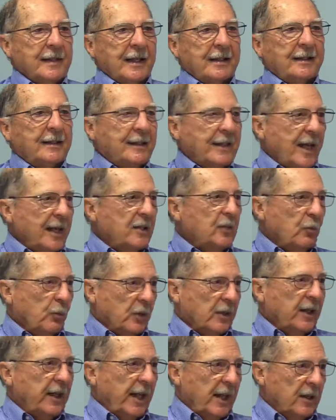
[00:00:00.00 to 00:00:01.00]
that that's
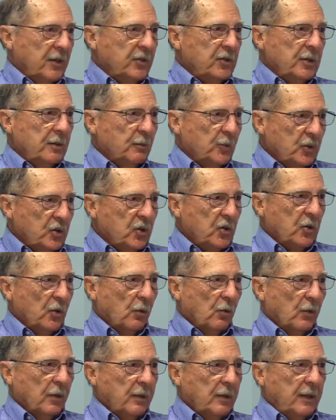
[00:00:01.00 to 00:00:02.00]
where calcium was
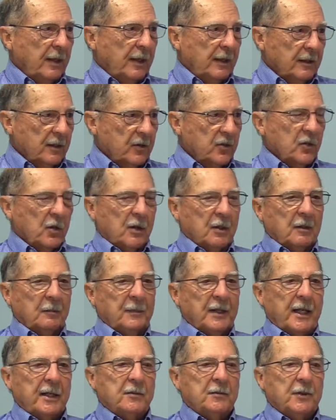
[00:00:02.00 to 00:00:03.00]
stored, in the
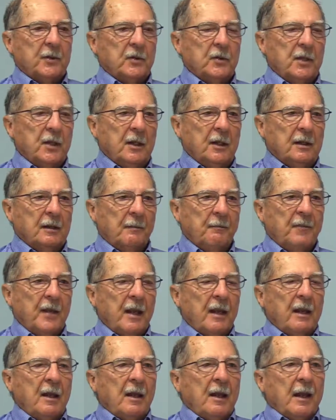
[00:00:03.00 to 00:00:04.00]
sarcoplasmic reticulum.
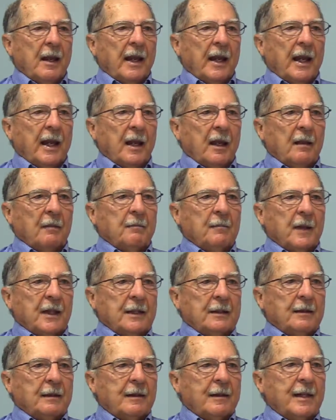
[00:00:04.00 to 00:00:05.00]

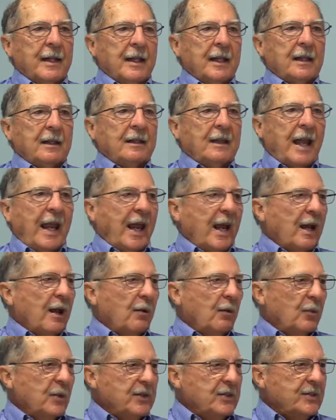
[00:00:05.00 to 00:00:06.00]
But then
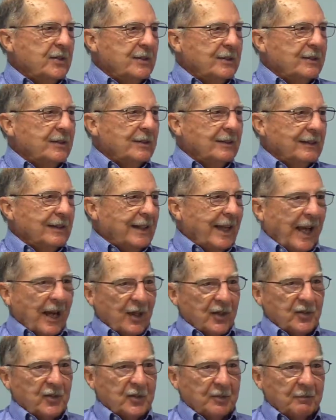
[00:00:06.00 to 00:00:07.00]
how was
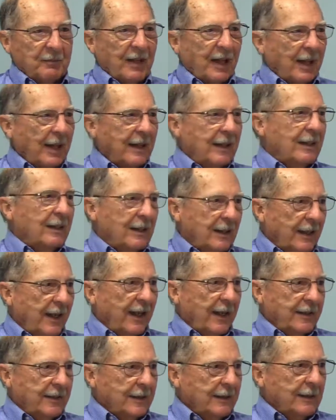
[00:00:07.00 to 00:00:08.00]
calcium
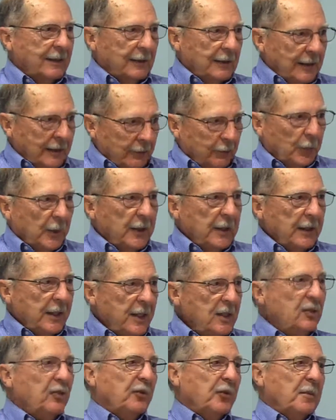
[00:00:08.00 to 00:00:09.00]

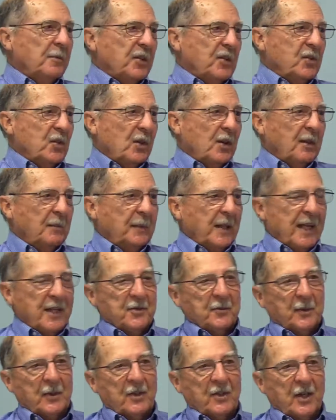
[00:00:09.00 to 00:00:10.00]
released from the
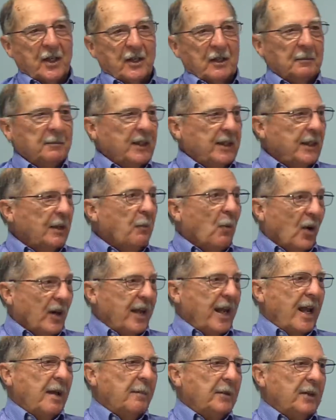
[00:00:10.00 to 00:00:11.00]
sarcoplasmic reticulum, and then
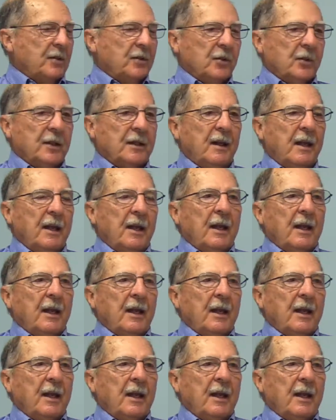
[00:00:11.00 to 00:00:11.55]
what happened to it?